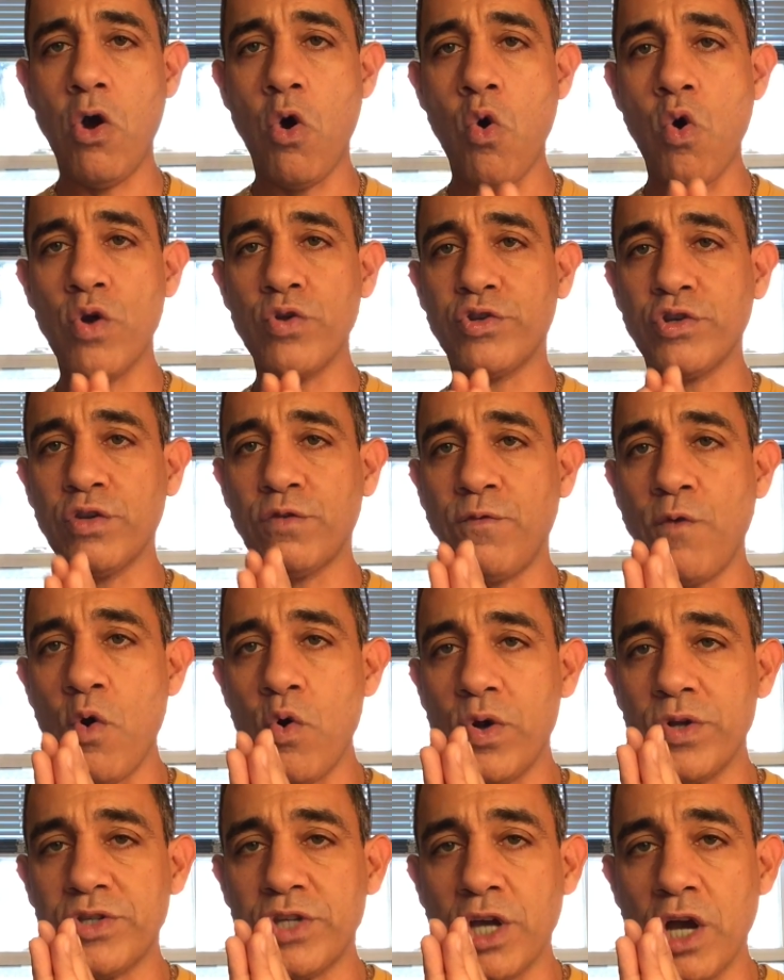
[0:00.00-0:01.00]
or just
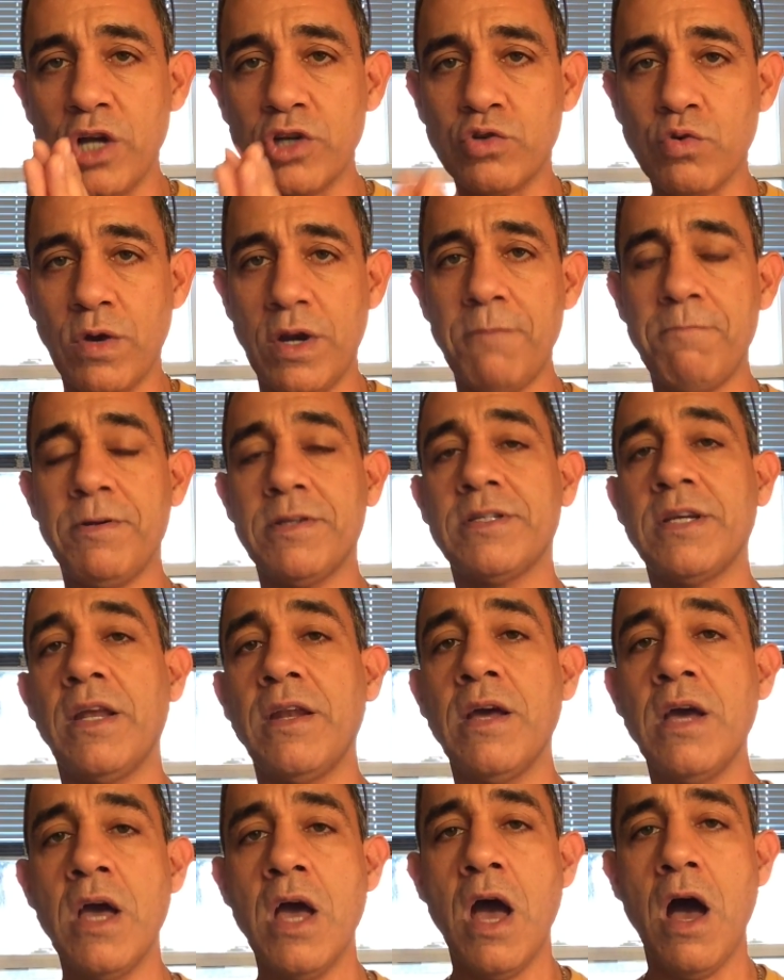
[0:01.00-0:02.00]
focusing on
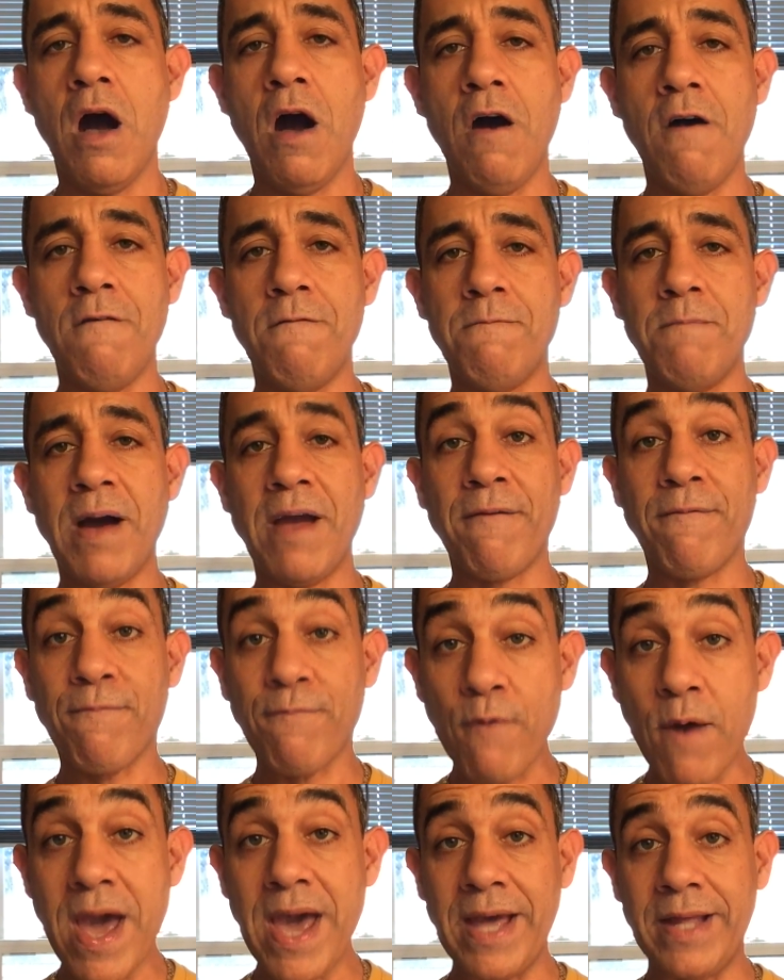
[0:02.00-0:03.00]
20% of my
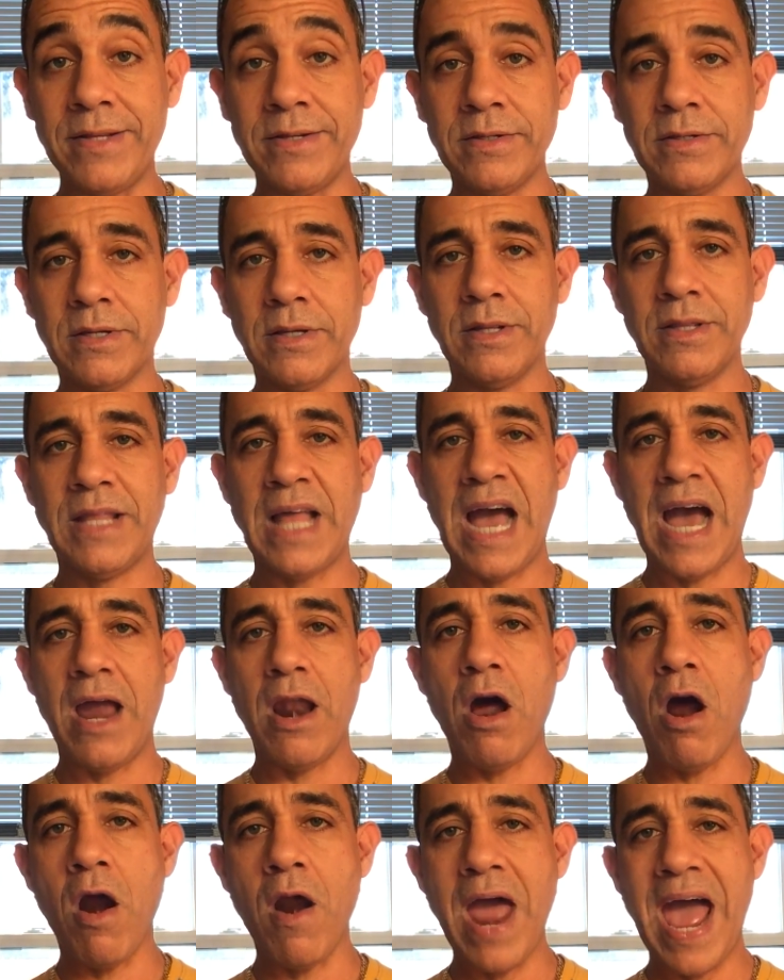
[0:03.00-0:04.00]
friends that
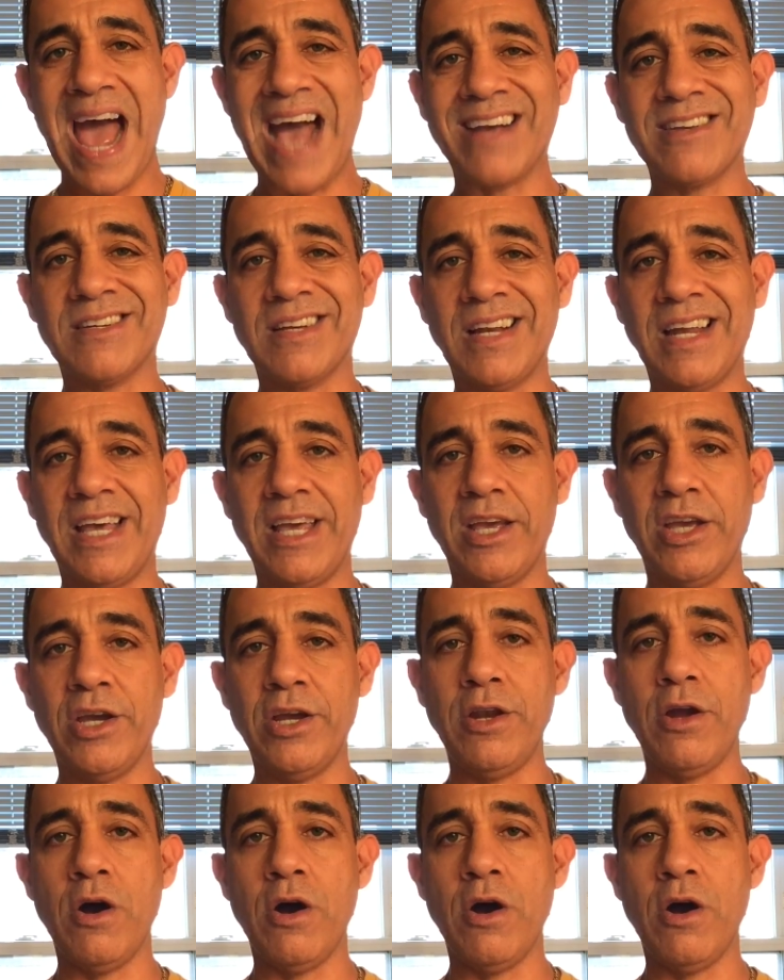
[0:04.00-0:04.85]
are actually,